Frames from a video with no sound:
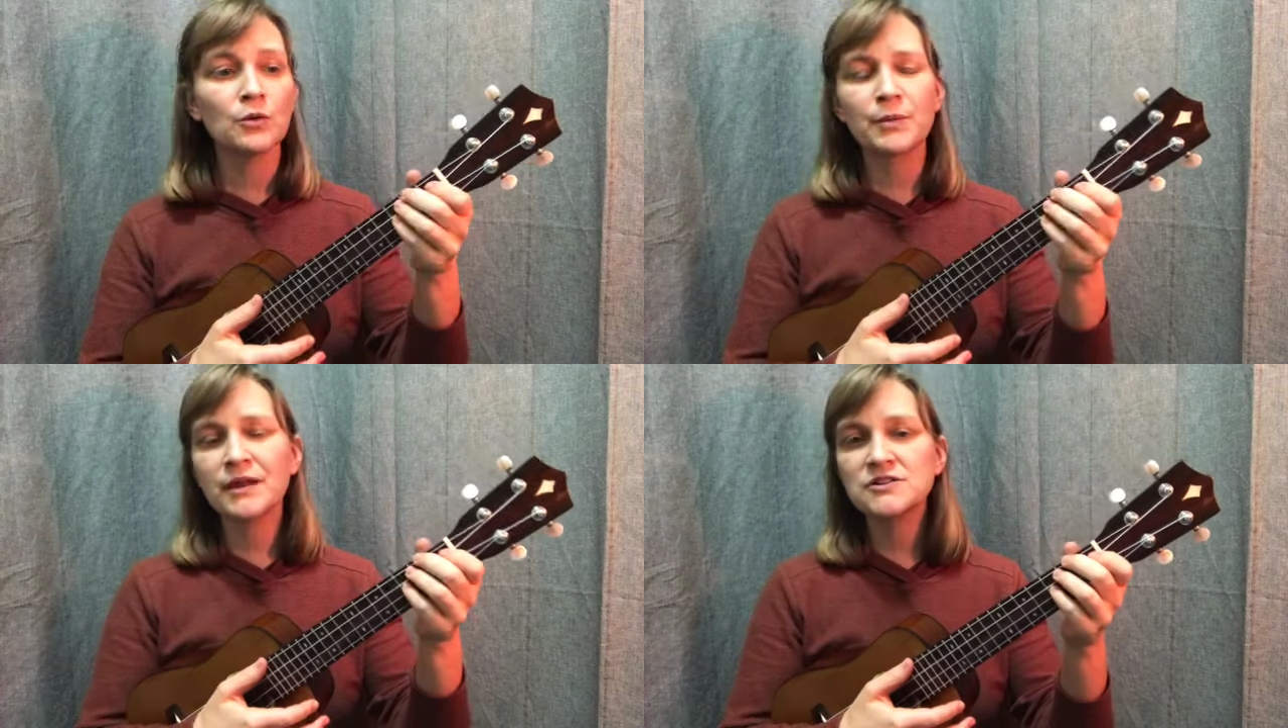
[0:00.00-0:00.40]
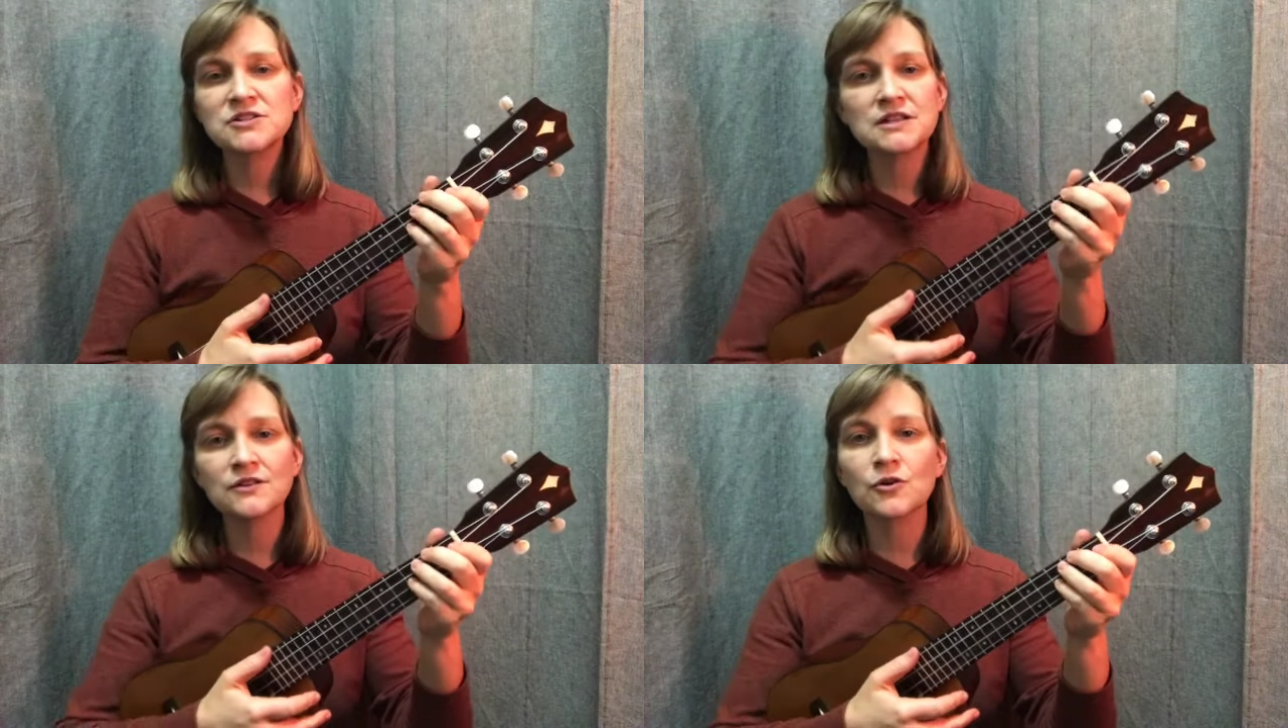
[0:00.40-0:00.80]
We'll probably
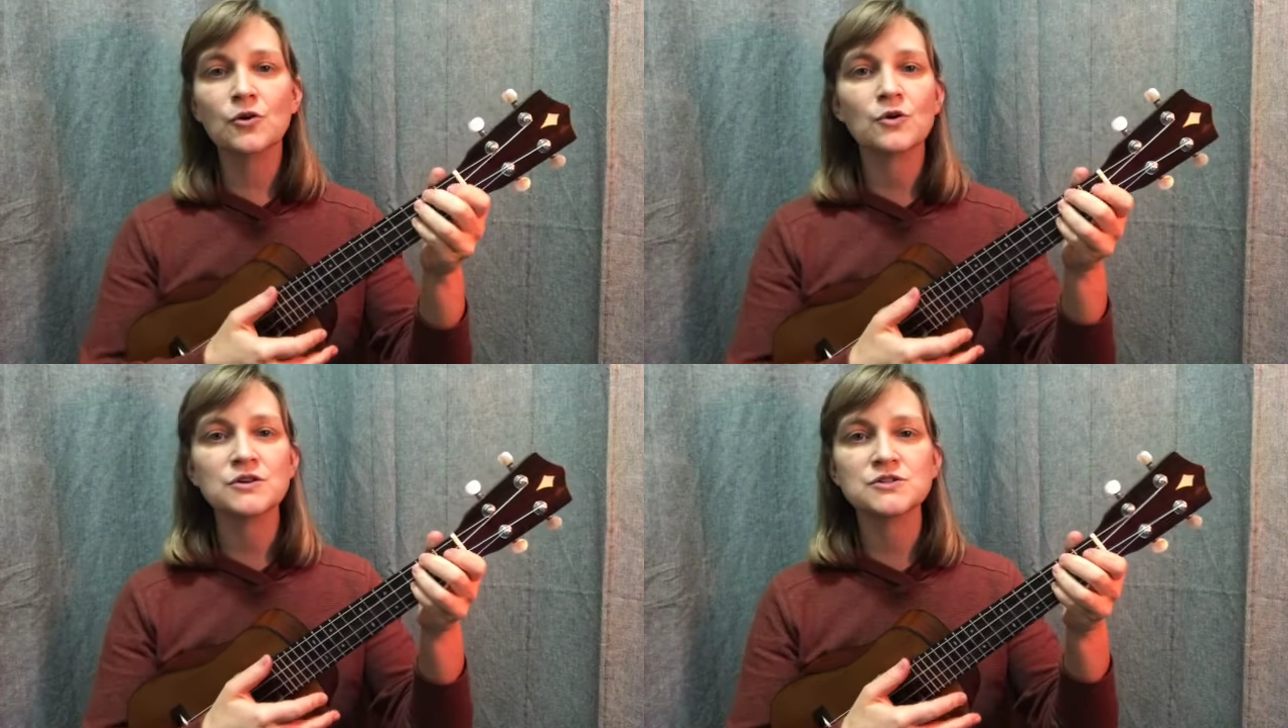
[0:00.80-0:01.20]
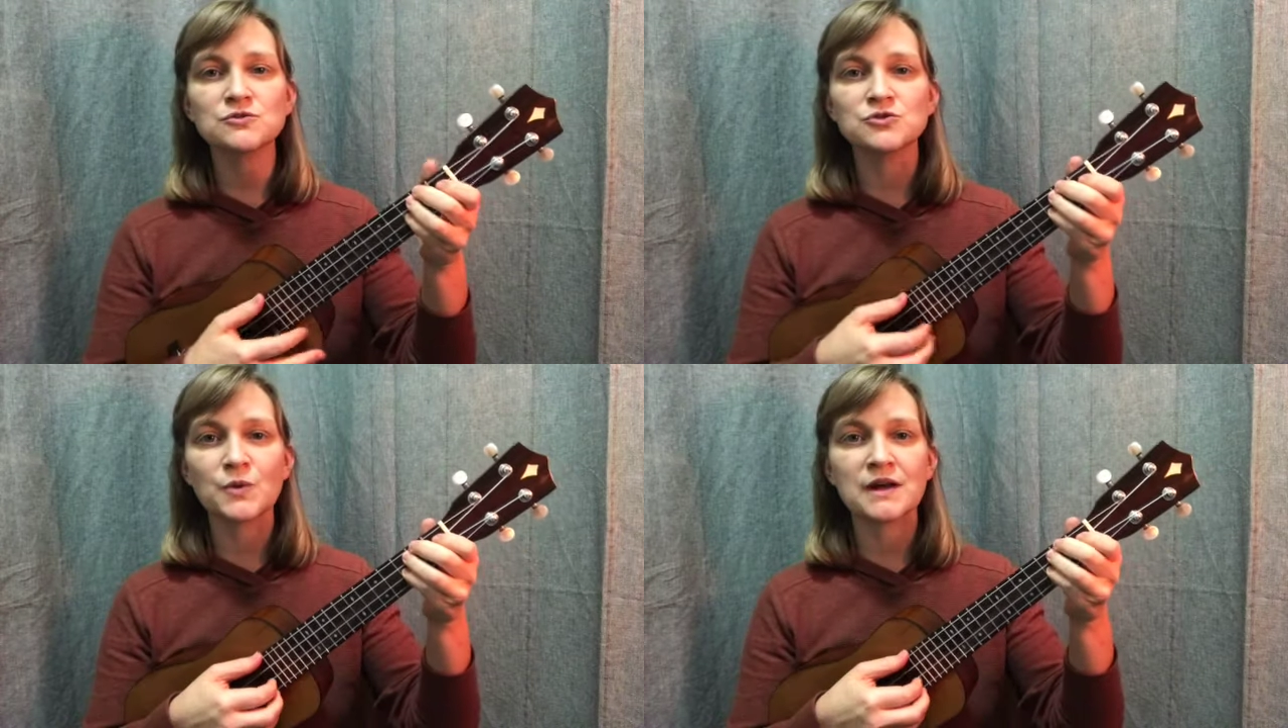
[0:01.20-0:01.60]
just sing the chorus
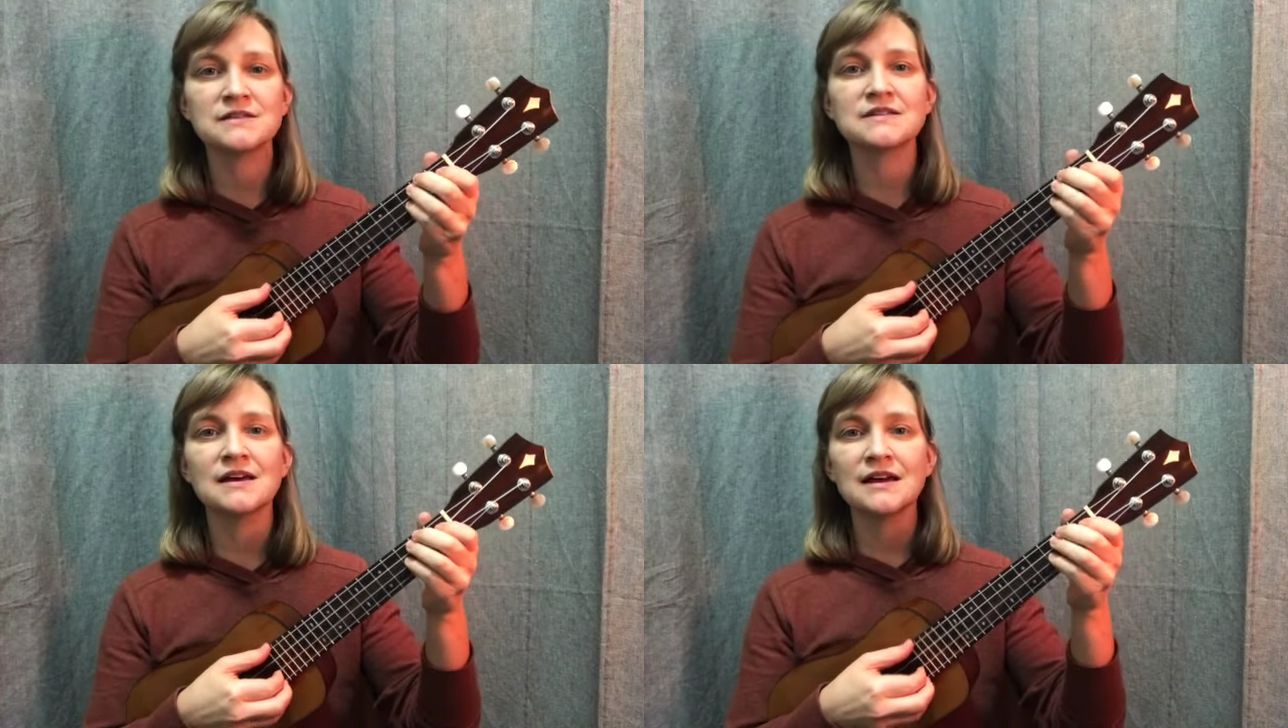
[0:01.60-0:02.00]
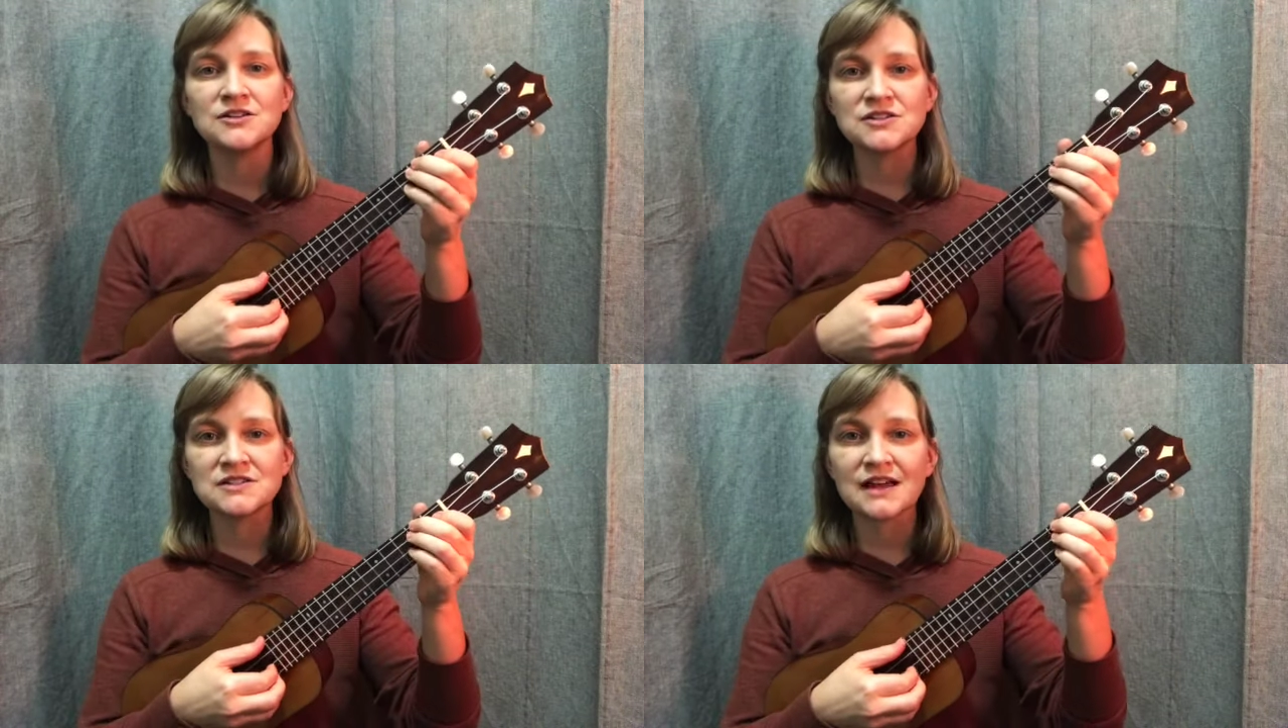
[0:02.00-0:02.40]
through twice
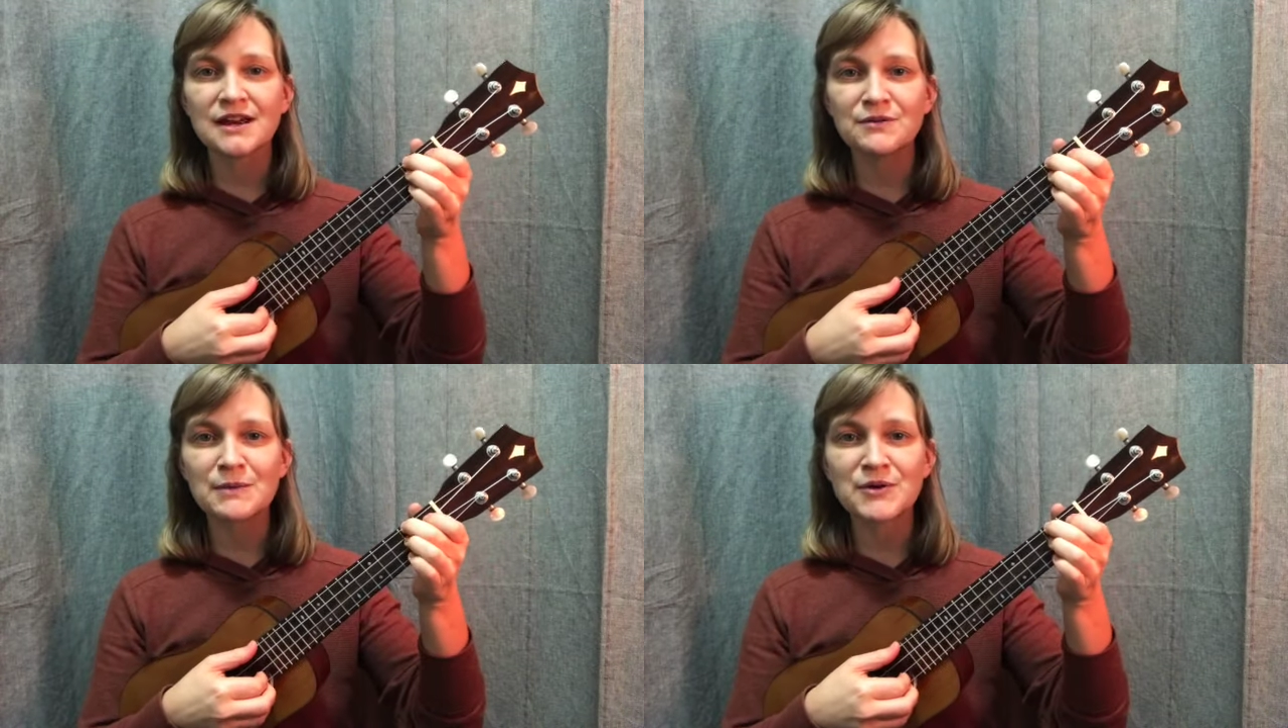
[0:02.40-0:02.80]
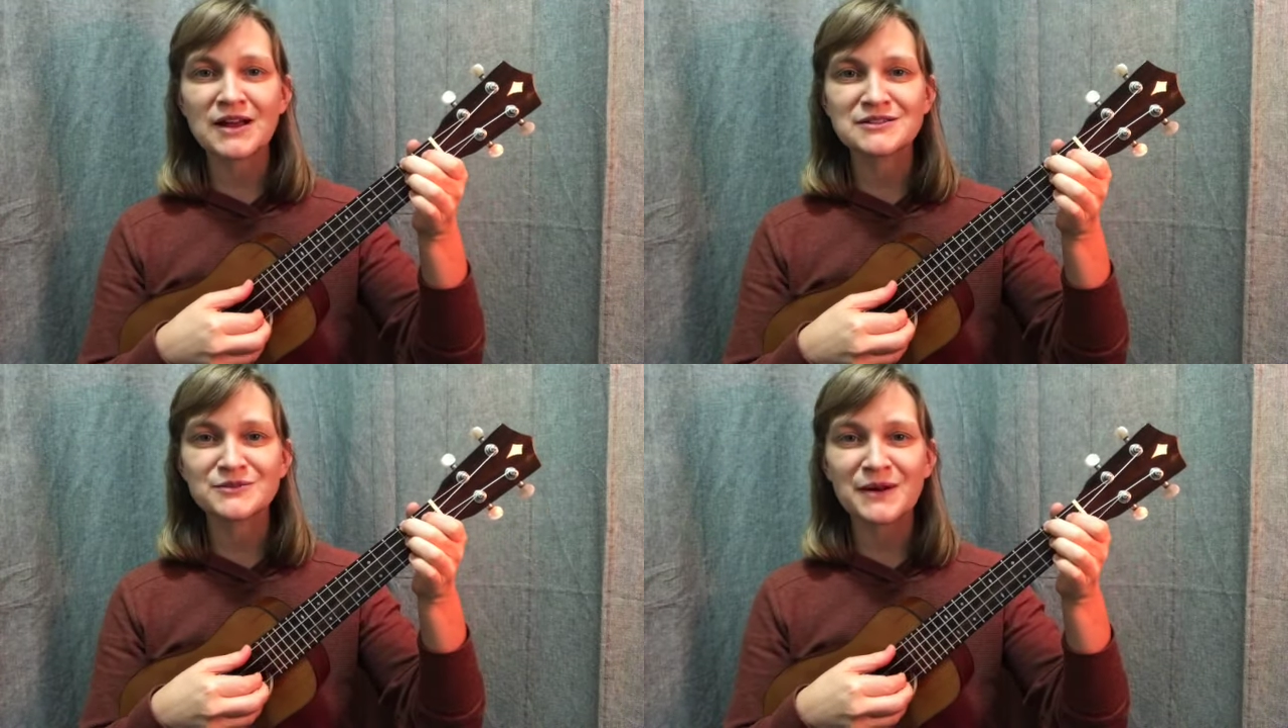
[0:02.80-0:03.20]
just to kind of wrap our
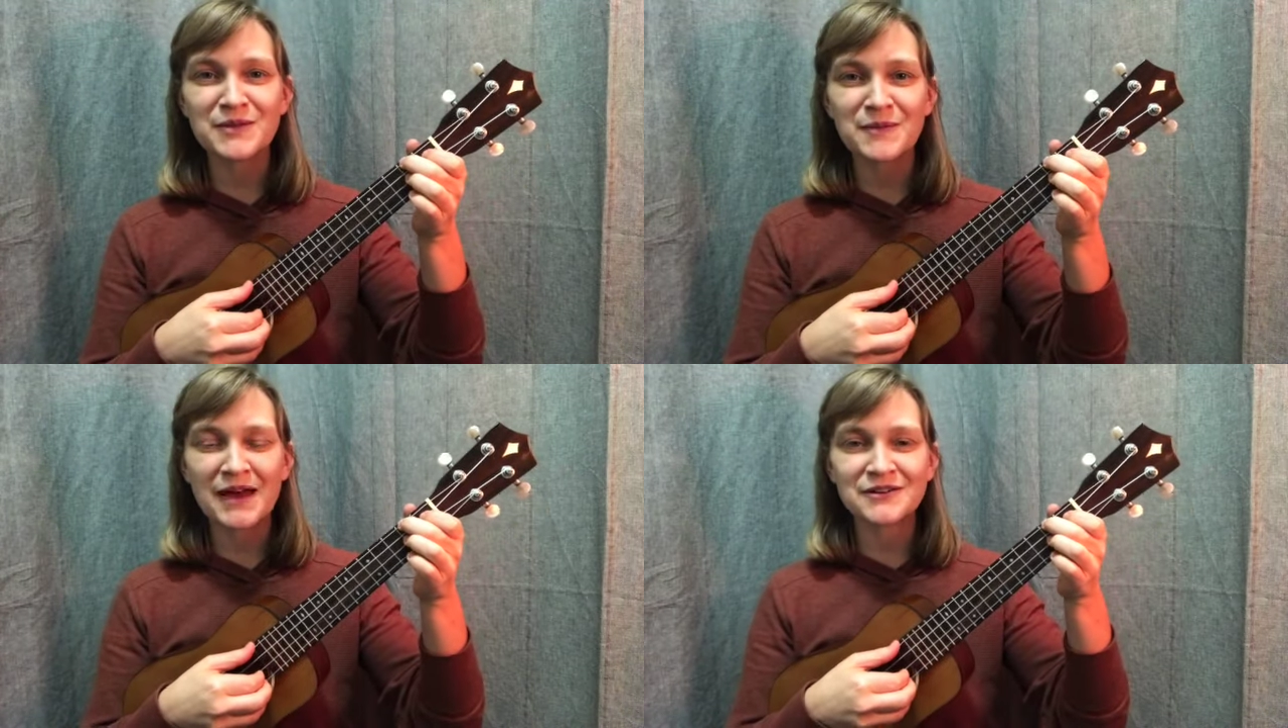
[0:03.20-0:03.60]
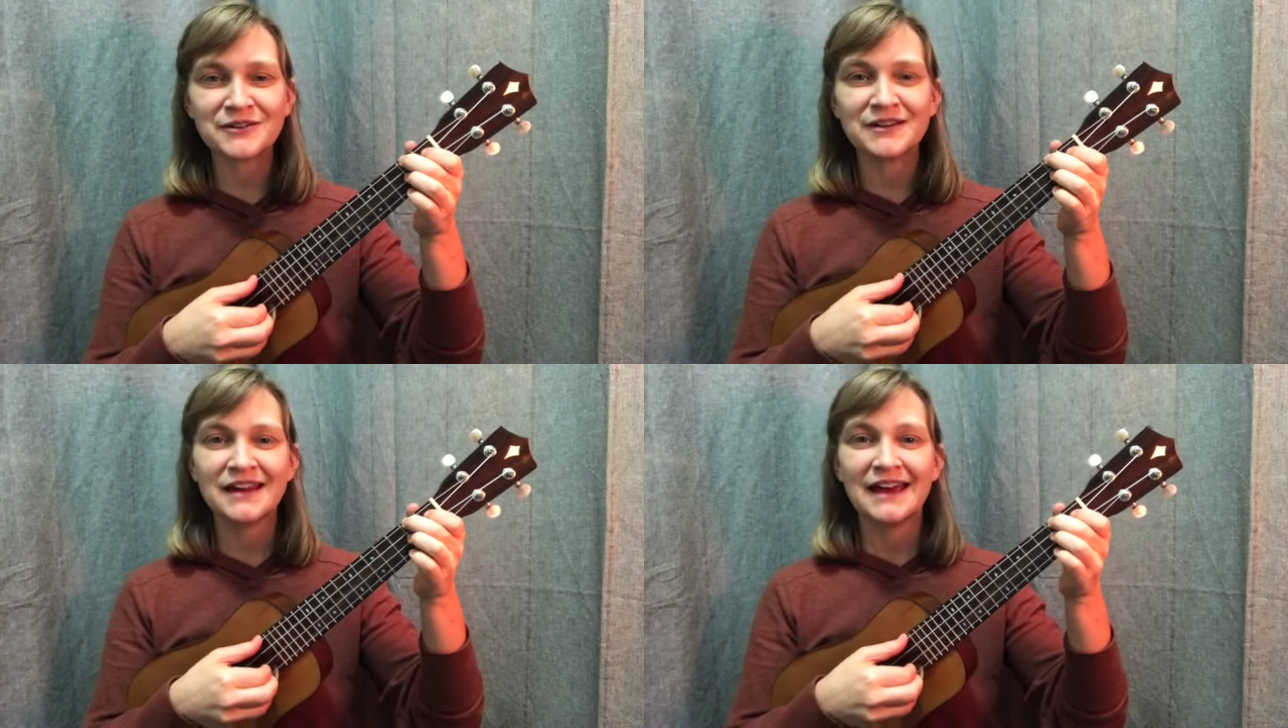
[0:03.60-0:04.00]
heads around the pattern.